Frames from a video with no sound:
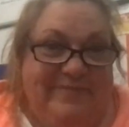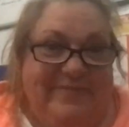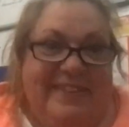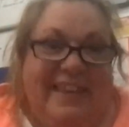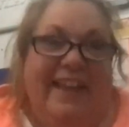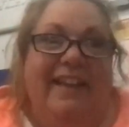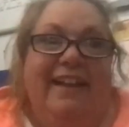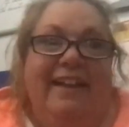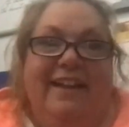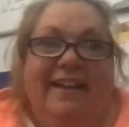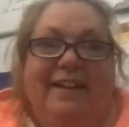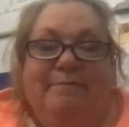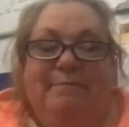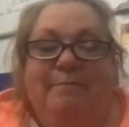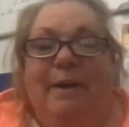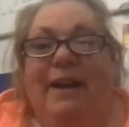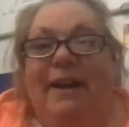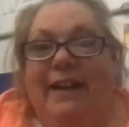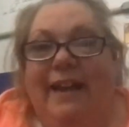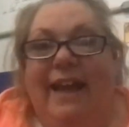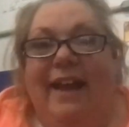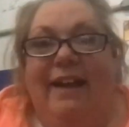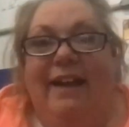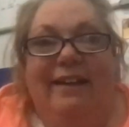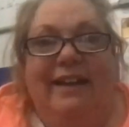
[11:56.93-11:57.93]
But yeah,
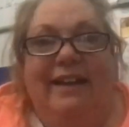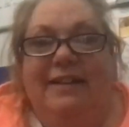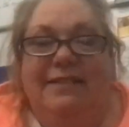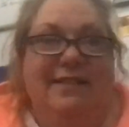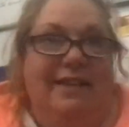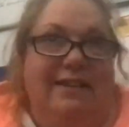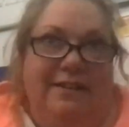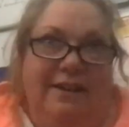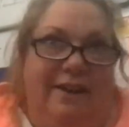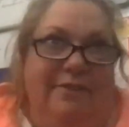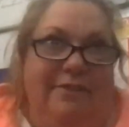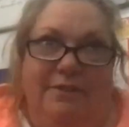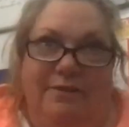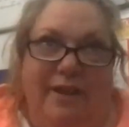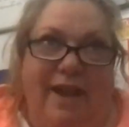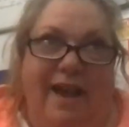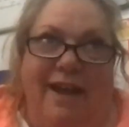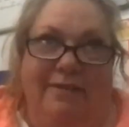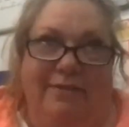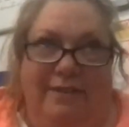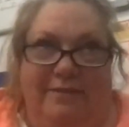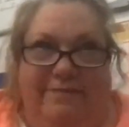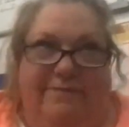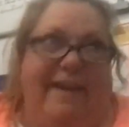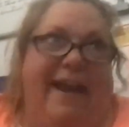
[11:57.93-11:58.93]
it's, you know, they're not the
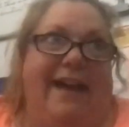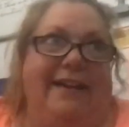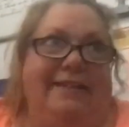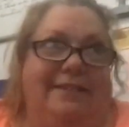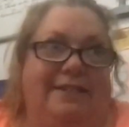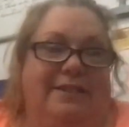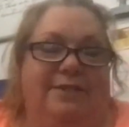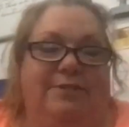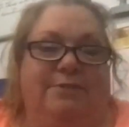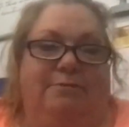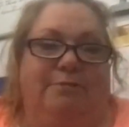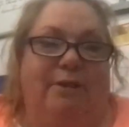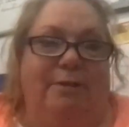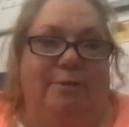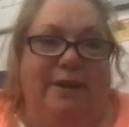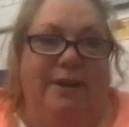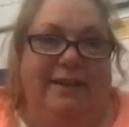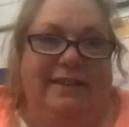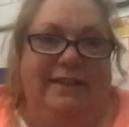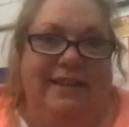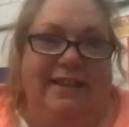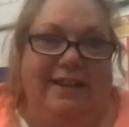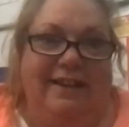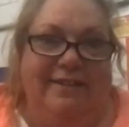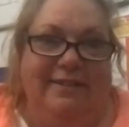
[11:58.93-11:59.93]
fastest growing thing
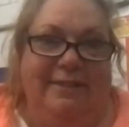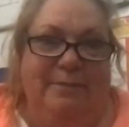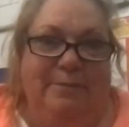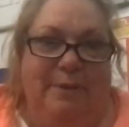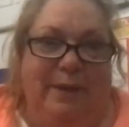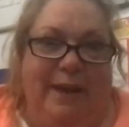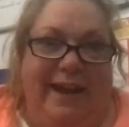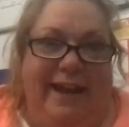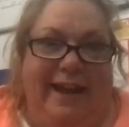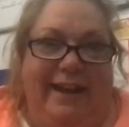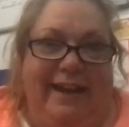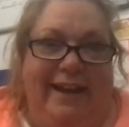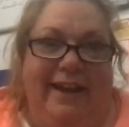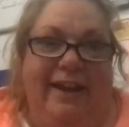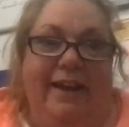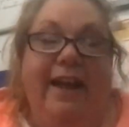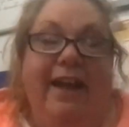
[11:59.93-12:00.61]
on the planet.